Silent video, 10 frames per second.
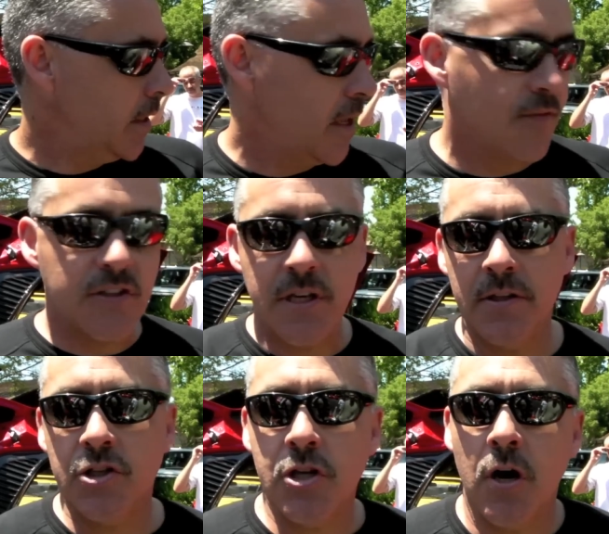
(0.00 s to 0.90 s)
if you've
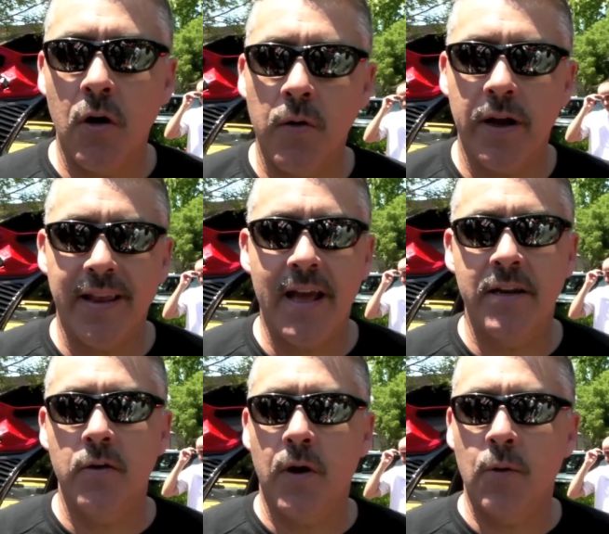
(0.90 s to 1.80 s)
seen the show
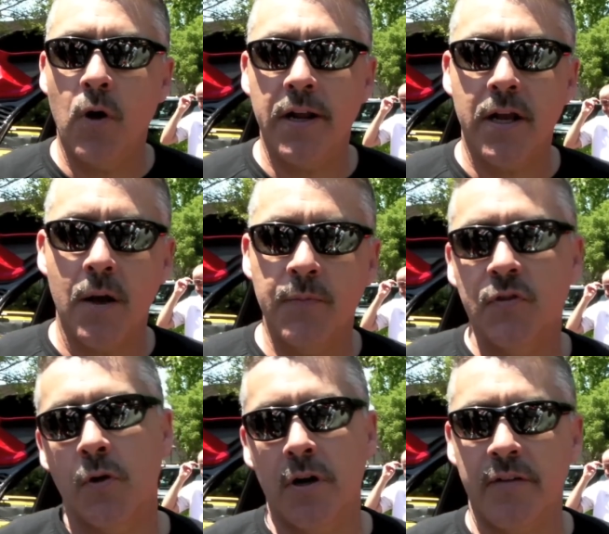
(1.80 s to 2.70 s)
and you uh, want to come
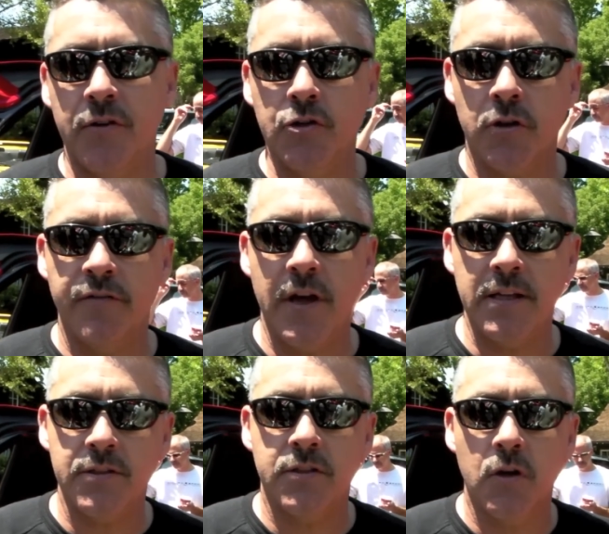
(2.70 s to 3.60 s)
to one of our future
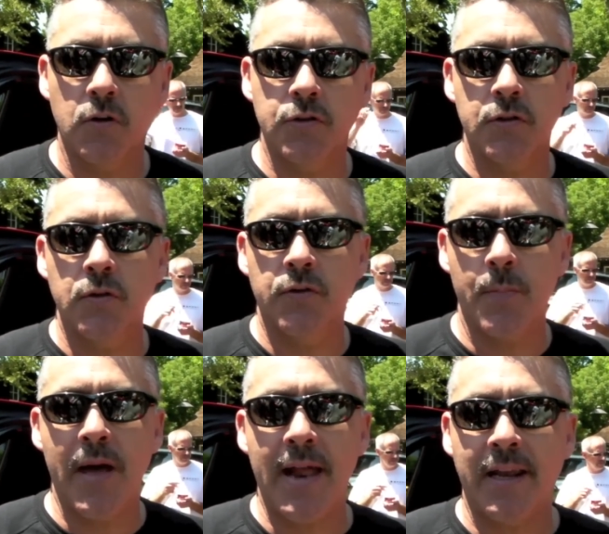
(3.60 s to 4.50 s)
events, go to
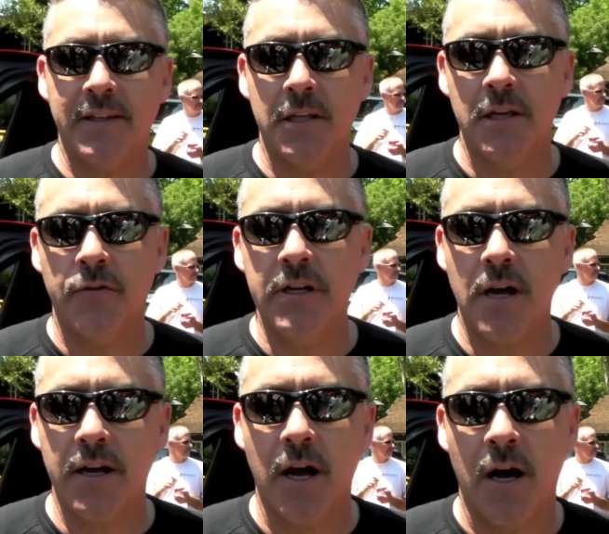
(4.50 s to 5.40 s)

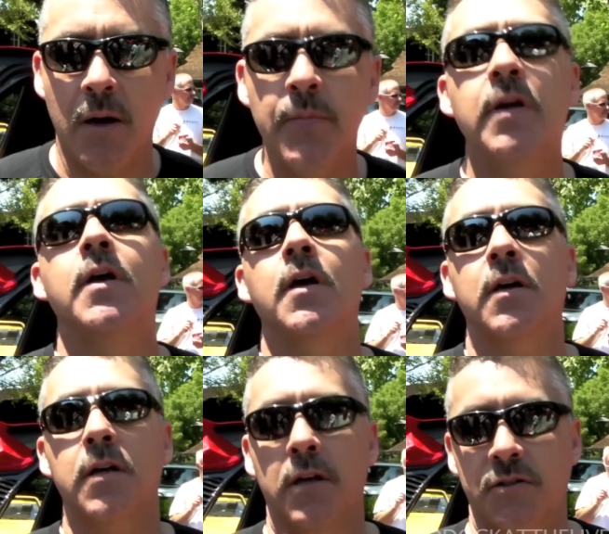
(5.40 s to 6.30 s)
thepaddockatthelivery.com,
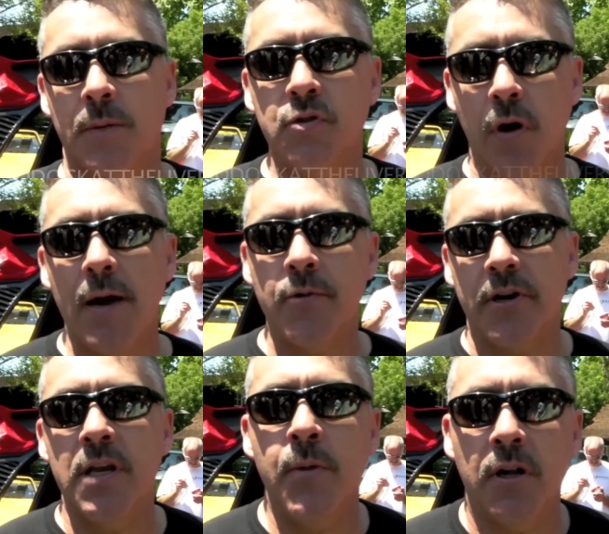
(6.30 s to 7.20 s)
subscribe to our
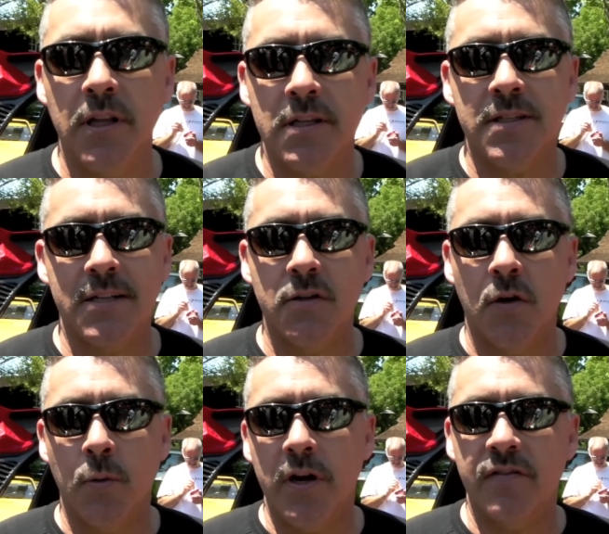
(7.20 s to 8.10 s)
email list, that's the
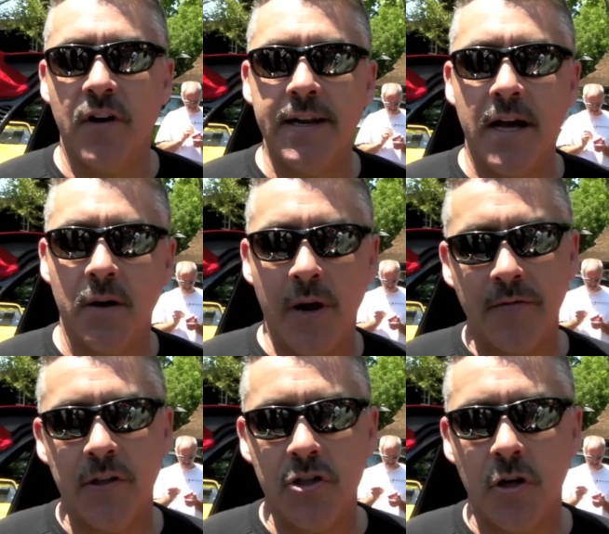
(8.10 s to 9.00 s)
only way to find out
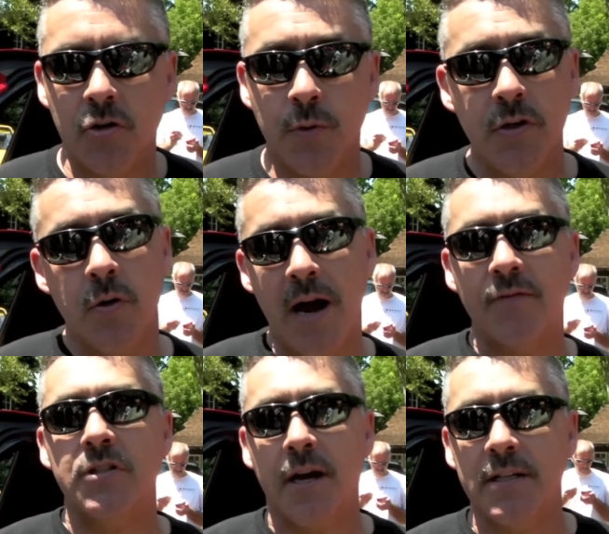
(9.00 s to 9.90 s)
about these shows. We do
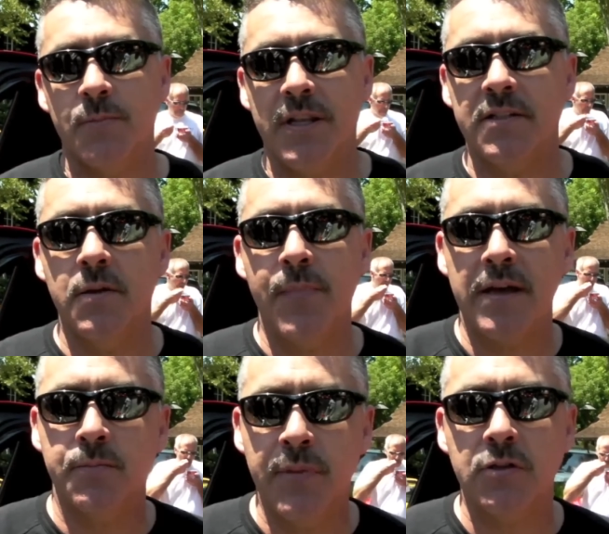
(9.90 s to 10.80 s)
advertise, but that's the
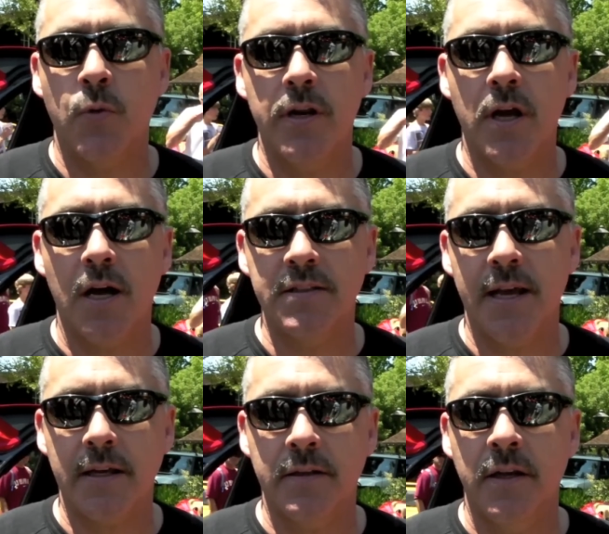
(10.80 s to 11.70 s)
best, best way to
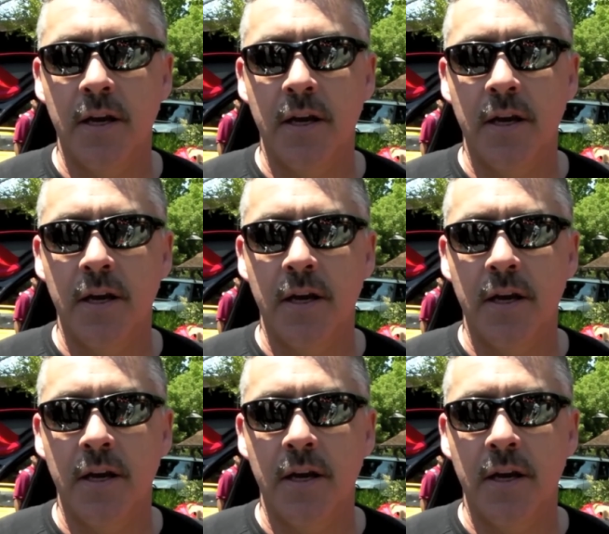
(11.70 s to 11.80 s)
contact